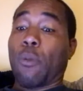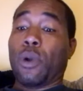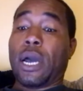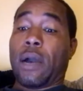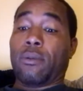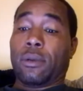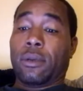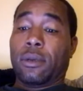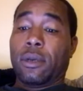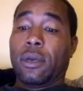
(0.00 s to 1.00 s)
What?
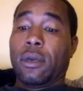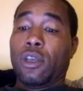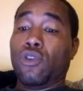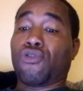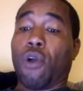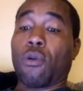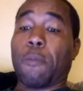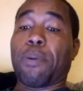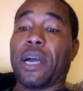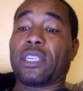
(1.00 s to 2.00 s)
You throwing
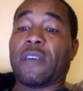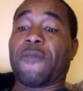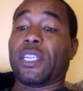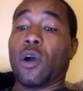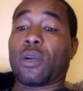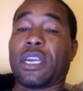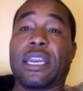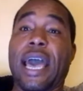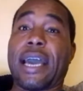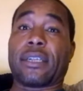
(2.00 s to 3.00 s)
a punch, if it don't
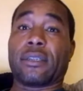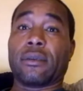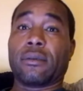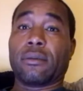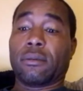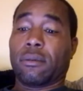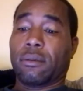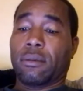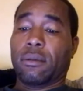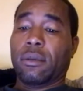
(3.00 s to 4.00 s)
connect,
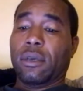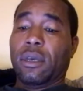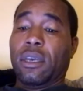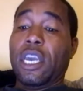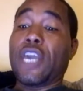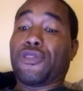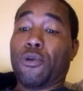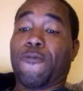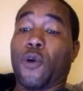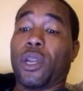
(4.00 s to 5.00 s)
he
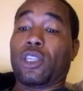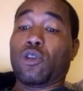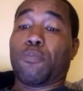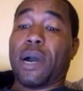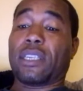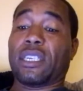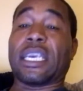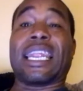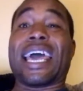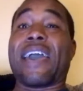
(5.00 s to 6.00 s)
threw 42 punches
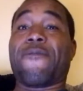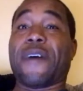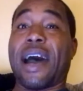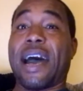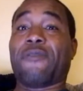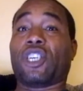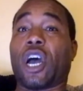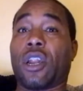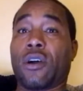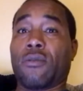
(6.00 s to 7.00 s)
and land 5,
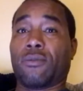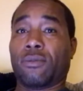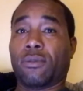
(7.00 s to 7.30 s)
Charlo,